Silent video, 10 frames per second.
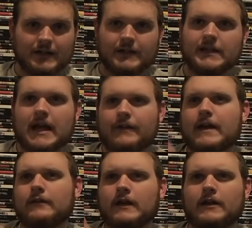Yeah,
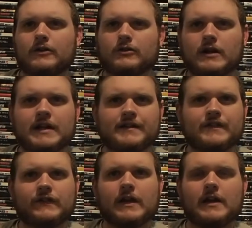that letter grade
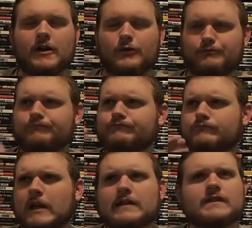scale,
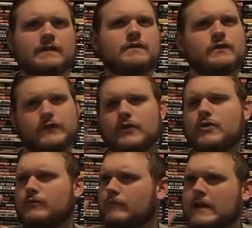
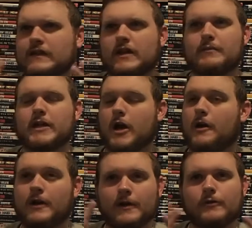that's gonna be
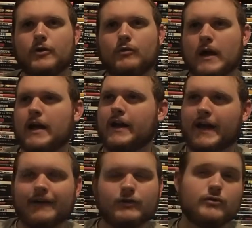gone. I don't know when. I
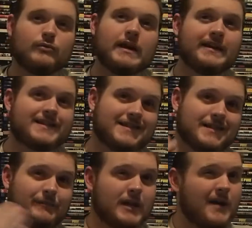have a new rating
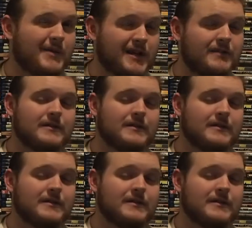system coming.